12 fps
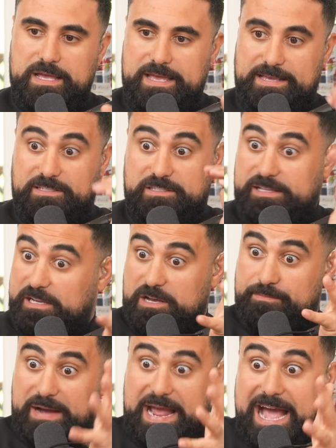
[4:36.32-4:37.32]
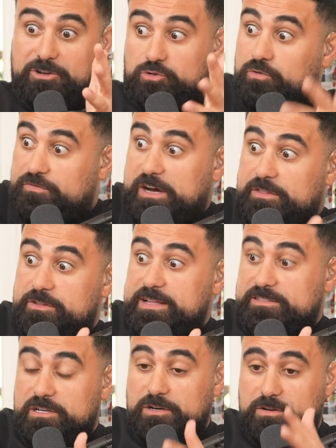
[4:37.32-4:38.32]
is like my actual Father
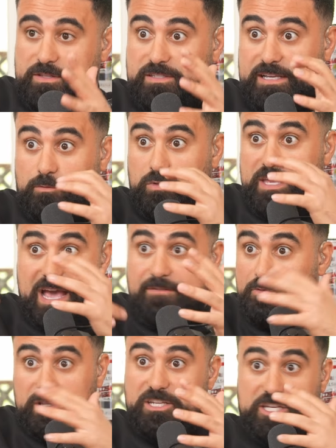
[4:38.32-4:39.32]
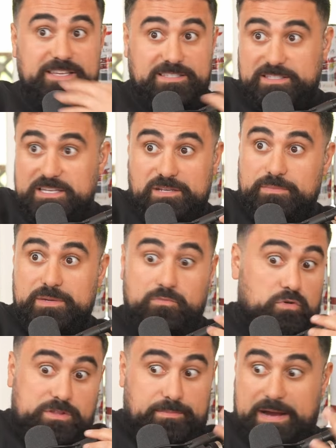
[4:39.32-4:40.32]
that's on earth, is like, we have a relationship. He's seen me
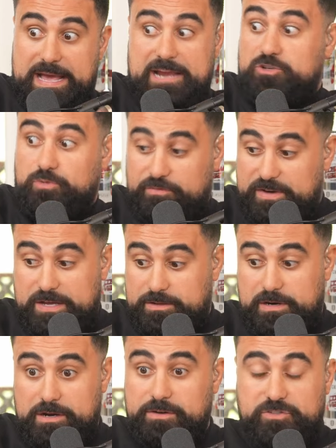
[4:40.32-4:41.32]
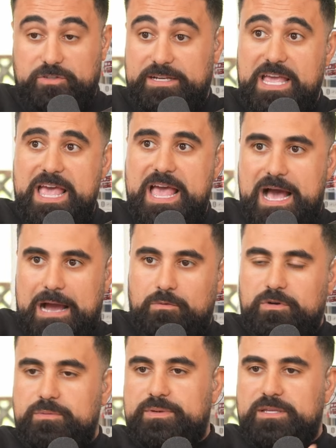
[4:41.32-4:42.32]
more than my actual Father on earth. So like, I
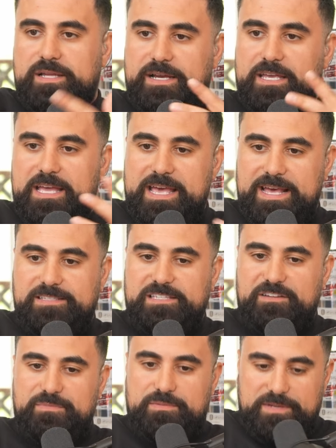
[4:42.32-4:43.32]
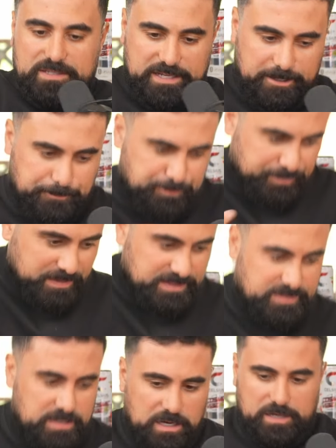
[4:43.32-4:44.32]
want to be like, instead of me being like,
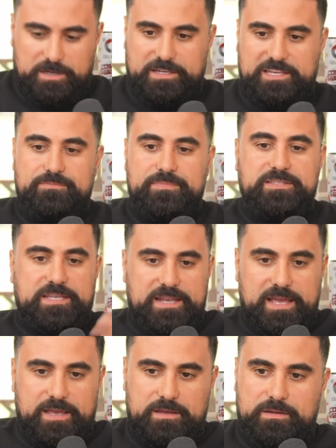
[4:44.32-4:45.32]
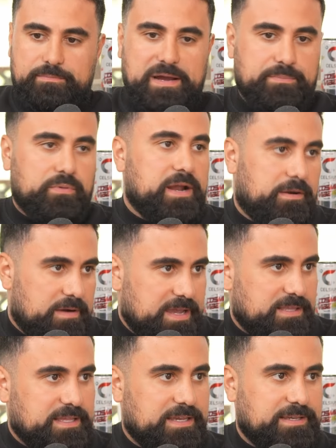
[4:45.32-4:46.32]
uh, give me today my bread,
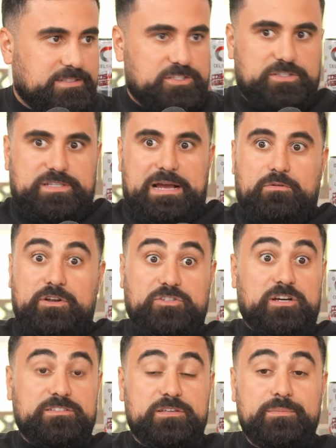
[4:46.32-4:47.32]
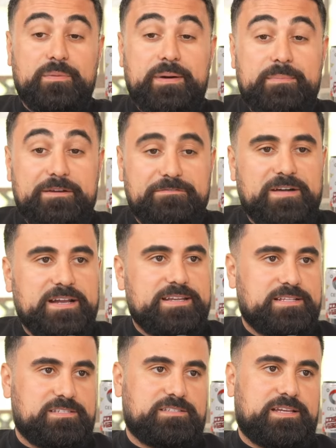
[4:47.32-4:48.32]
right? Like, mm-hmm. it's just, I want to talk to him about my
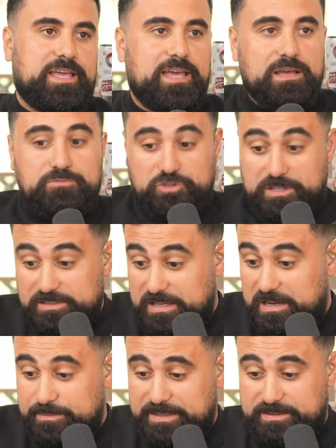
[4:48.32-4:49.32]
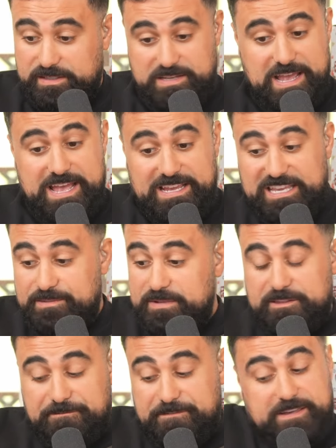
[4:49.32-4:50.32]
finances. Like, hey, I'm stressed out about this. Give me
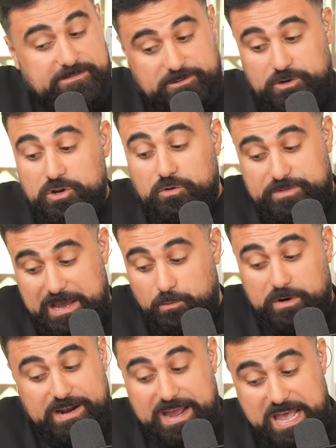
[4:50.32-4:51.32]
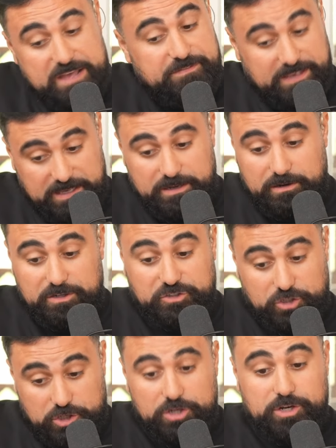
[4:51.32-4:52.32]
the faith to know that what I have here is
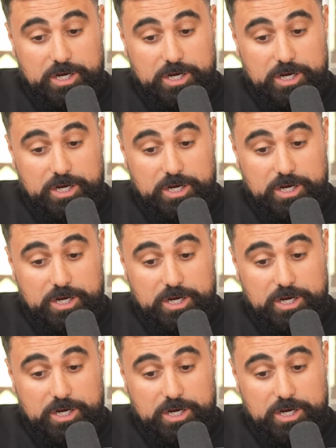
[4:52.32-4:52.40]
good